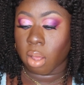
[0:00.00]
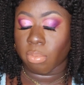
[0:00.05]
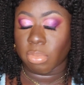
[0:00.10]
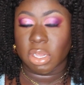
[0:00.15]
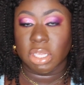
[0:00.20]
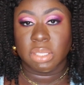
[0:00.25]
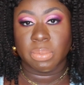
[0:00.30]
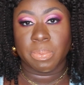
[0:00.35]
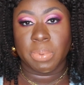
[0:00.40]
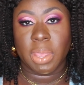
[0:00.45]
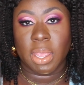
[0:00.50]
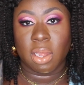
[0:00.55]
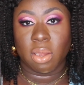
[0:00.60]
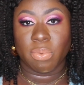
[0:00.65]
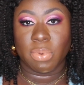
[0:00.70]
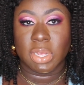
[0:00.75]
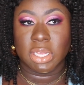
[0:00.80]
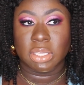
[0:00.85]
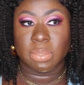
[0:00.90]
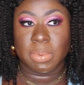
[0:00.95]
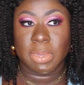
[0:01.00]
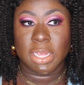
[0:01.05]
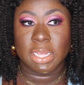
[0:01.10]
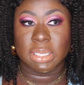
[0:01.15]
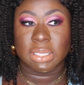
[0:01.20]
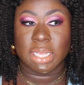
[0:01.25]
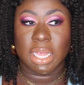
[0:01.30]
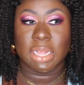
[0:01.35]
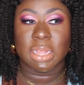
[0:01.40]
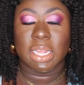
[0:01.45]
This P. Louise
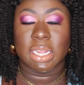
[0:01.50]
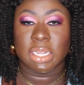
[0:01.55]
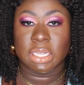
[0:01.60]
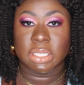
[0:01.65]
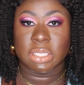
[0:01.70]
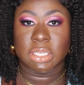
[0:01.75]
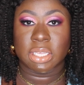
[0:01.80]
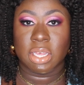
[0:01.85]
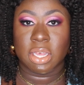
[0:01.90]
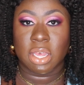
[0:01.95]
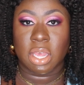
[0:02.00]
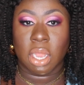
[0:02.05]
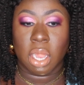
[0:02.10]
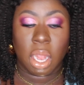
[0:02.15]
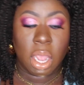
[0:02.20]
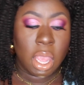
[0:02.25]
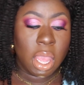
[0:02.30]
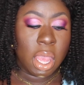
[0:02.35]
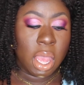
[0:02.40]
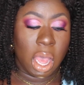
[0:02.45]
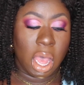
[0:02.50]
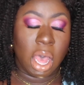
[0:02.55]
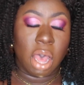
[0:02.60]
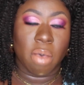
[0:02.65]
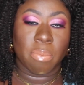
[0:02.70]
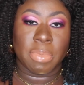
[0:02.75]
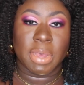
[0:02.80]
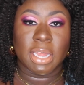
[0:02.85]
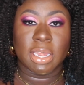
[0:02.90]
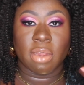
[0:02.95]
base, I think it's good,
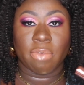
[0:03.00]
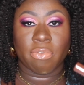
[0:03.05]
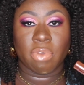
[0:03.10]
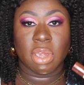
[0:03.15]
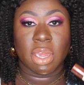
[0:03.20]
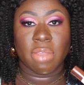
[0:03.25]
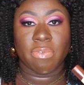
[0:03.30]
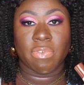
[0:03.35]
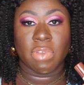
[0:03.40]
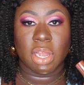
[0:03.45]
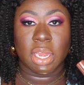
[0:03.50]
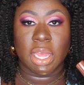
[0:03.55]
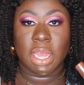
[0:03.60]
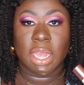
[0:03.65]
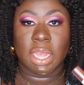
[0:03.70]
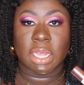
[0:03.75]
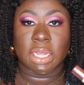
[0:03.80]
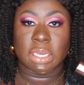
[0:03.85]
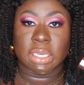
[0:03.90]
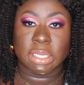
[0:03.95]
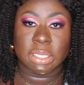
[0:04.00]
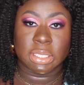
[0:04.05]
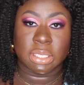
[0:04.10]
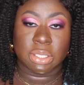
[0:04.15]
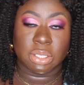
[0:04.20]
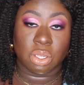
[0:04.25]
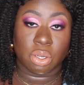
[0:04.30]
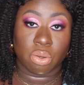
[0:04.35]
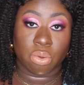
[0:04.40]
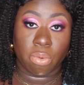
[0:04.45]
but I definitely feel like this
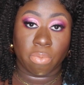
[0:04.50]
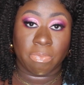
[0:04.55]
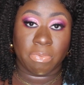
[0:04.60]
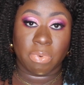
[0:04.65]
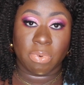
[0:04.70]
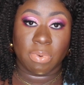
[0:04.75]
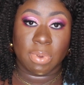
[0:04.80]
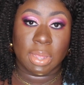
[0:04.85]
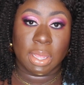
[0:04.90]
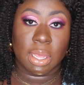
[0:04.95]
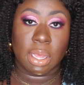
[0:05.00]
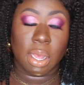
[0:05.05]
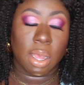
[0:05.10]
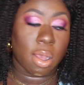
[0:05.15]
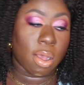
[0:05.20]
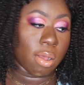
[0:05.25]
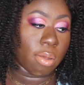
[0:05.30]
is a dupe for it.